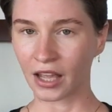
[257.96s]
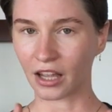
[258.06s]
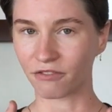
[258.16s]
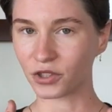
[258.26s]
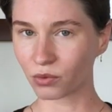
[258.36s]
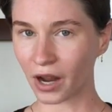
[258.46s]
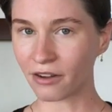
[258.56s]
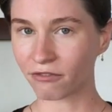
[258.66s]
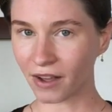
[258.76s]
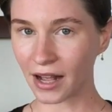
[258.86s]
If you
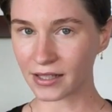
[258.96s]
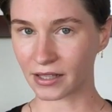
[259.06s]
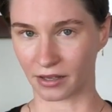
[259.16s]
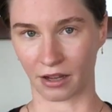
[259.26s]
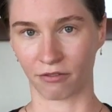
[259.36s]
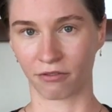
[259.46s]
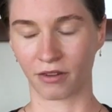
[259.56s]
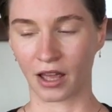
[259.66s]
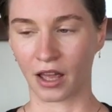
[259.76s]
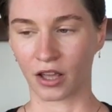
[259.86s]
write fast enough,
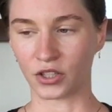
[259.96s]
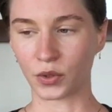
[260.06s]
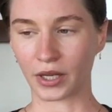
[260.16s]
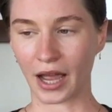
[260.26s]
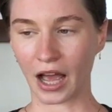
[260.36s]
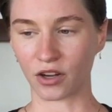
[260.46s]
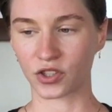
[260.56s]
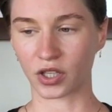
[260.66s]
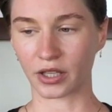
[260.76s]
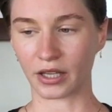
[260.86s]
you can
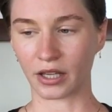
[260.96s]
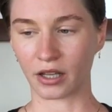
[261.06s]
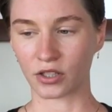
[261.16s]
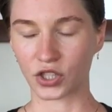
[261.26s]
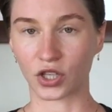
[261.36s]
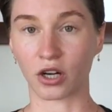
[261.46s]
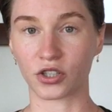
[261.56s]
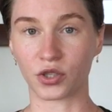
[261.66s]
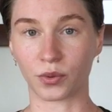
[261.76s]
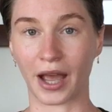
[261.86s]
actually start
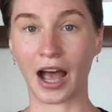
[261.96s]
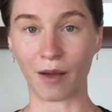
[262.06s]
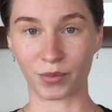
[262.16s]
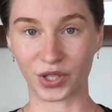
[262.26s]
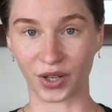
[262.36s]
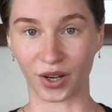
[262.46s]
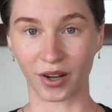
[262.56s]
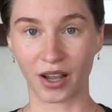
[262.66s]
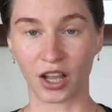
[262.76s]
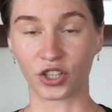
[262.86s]
to
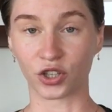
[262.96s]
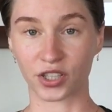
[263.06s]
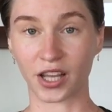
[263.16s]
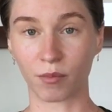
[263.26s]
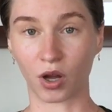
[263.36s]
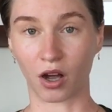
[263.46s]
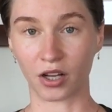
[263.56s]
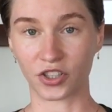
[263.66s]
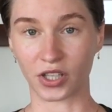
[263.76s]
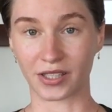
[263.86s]
capture your
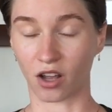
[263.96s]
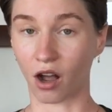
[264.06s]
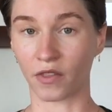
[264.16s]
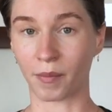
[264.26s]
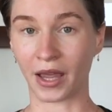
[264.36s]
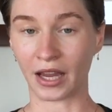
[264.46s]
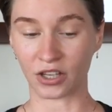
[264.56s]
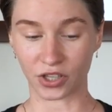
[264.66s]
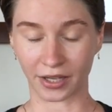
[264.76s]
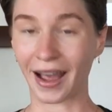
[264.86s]
subconscious on the
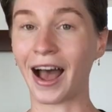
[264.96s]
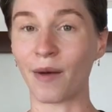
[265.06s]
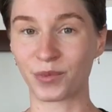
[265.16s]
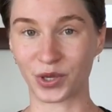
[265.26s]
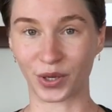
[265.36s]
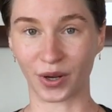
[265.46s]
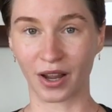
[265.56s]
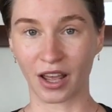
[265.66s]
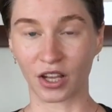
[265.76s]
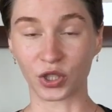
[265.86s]
page and capture
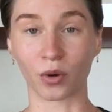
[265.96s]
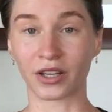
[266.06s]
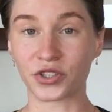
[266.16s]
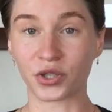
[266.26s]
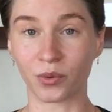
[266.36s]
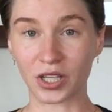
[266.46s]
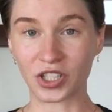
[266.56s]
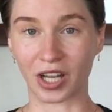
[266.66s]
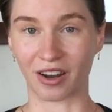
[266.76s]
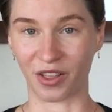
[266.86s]
your
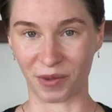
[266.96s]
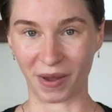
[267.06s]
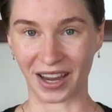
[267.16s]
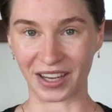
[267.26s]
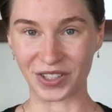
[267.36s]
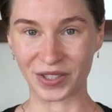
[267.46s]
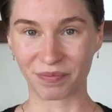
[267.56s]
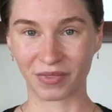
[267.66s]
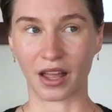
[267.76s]
intuition on the page.